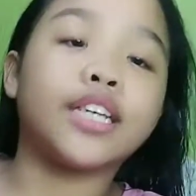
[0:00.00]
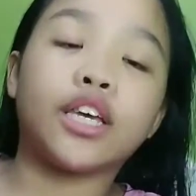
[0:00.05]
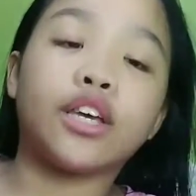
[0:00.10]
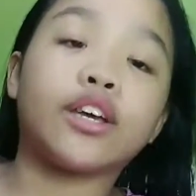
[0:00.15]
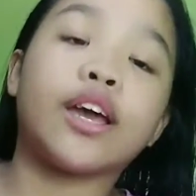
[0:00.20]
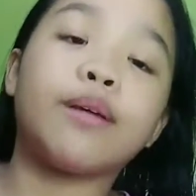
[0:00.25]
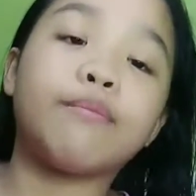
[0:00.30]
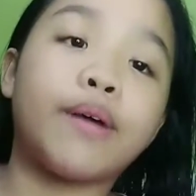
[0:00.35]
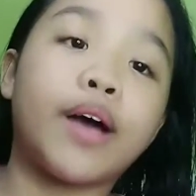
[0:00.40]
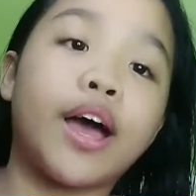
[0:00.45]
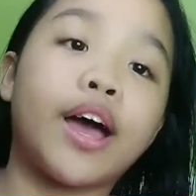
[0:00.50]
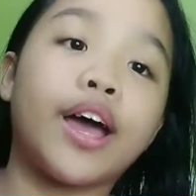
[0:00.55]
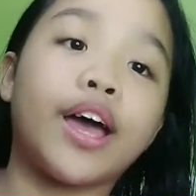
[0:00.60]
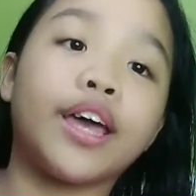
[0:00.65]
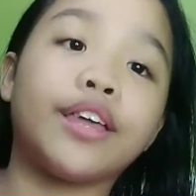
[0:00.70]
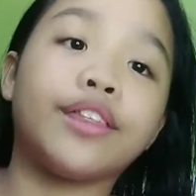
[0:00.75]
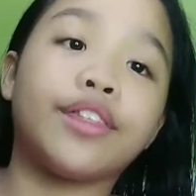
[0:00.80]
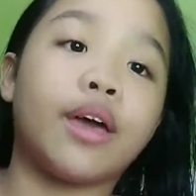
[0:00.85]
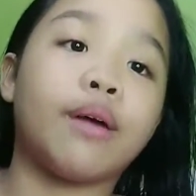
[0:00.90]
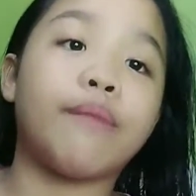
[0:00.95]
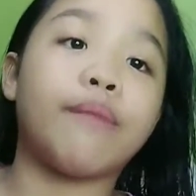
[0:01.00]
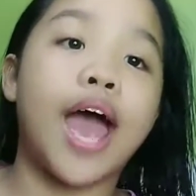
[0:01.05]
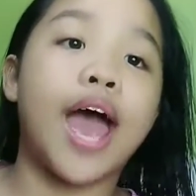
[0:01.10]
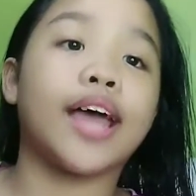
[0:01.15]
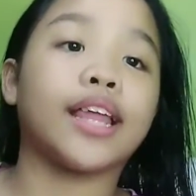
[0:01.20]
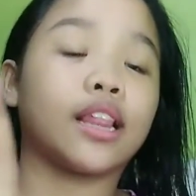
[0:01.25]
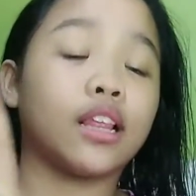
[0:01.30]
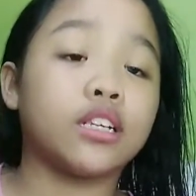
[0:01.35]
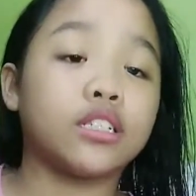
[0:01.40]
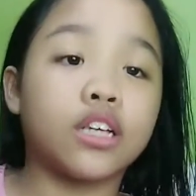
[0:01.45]
you can buy them
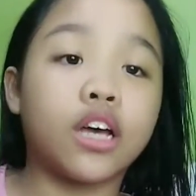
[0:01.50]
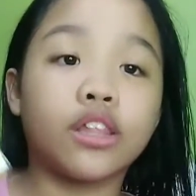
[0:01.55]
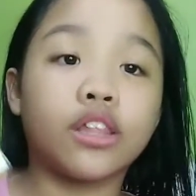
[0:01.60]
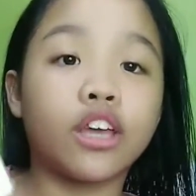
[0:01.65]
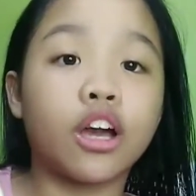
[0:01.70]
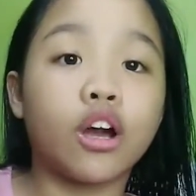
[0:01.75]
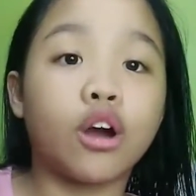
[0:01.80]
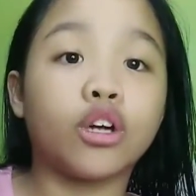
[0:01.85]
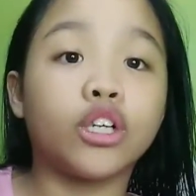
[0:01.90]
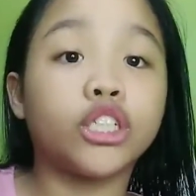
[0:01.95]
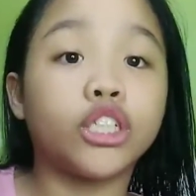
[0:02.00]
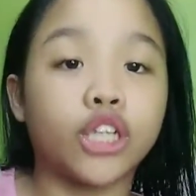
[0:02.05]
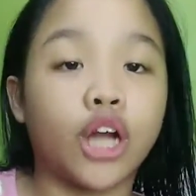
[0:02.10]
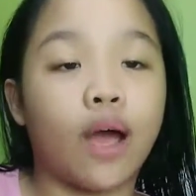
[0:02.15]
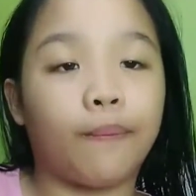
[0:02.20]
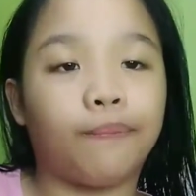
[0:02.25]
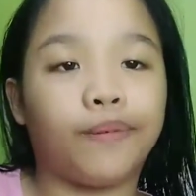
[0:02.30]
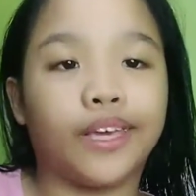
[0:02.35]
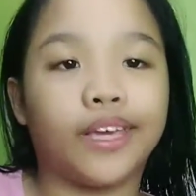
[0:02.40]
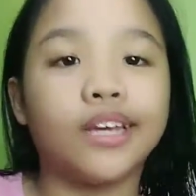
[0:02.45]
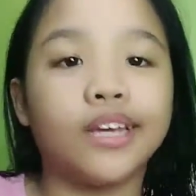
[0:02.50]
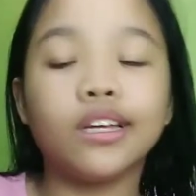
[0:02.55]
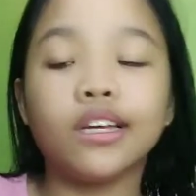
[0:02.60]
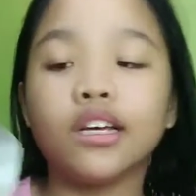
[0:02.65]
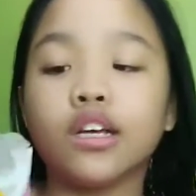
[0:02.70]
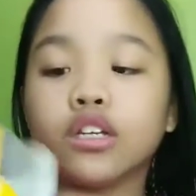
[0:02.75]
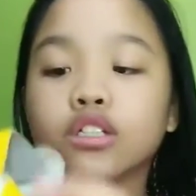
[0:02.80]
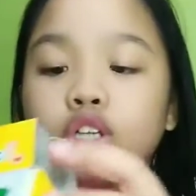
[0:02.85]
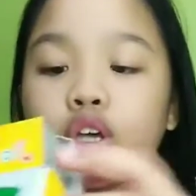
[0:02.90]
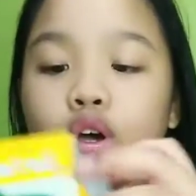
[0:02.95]
at Lazada or Shopee.
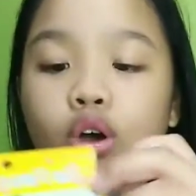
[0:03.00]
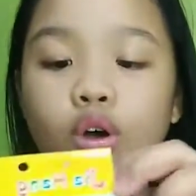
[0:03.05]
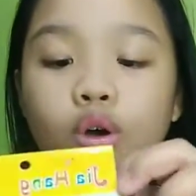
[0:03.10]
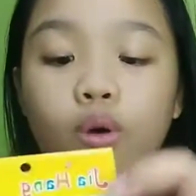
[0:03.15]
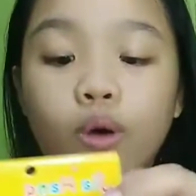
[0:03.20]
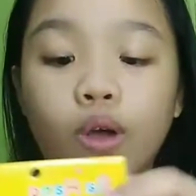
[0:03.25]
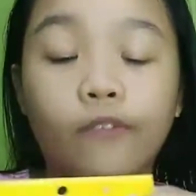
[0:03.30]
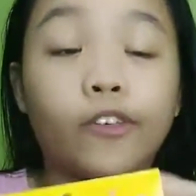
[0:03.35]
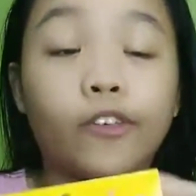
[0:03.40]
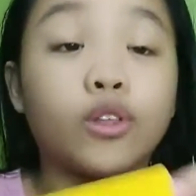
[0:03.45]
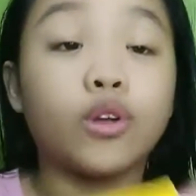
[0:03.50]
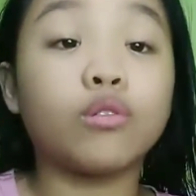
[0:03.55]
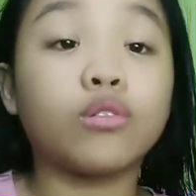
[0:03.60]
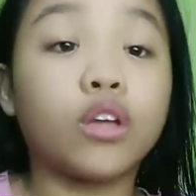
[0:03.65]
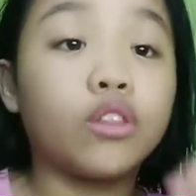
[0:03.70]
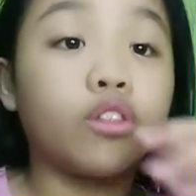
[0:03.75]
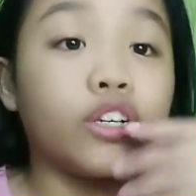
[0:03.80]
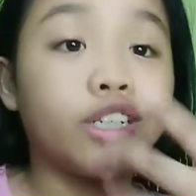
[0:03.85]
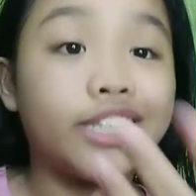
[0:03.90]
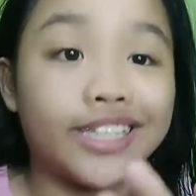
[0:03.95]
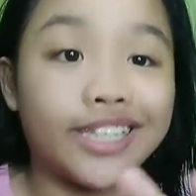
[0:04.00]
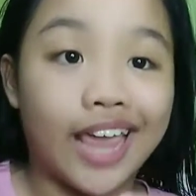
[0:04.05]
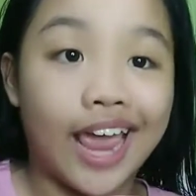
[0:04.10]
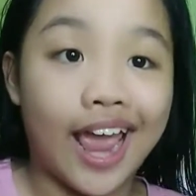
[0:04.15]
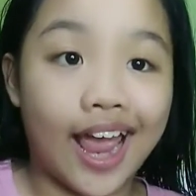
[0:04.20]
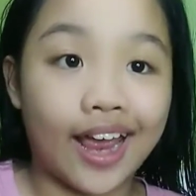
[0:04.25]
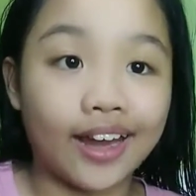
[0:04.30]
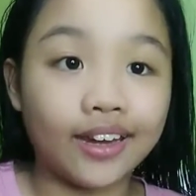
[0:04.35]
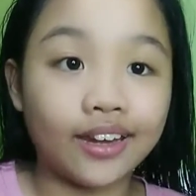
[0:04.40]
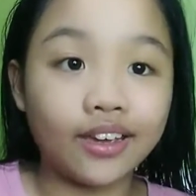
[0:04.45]
So if you don't
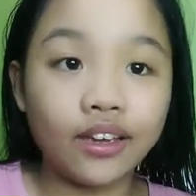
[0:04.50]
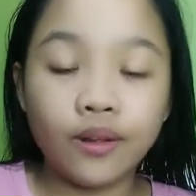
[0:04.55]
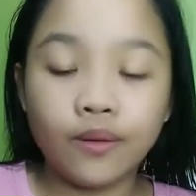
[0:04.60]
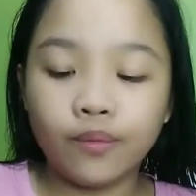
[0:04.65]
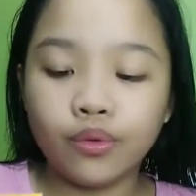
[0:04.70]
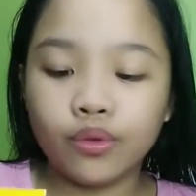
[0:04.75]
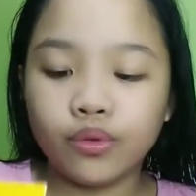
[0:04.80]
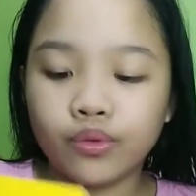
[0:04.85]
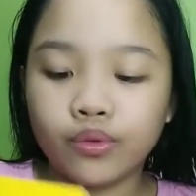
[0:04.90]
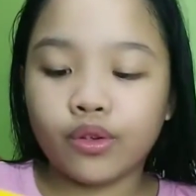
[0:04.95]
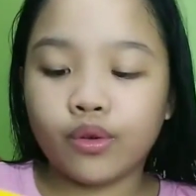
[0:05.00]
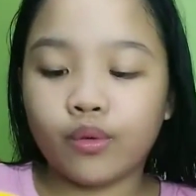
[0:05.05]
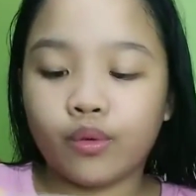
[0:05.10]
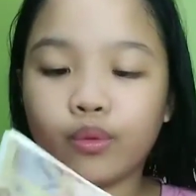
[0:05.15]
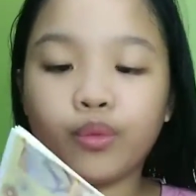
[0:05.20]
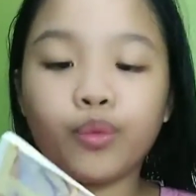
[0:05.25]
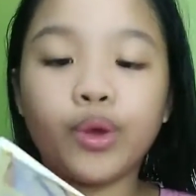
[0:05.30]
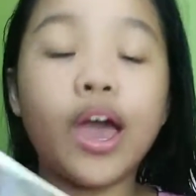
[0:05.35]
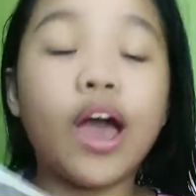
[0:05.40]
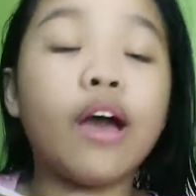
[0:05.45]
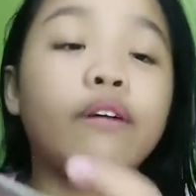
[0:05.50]
understand, they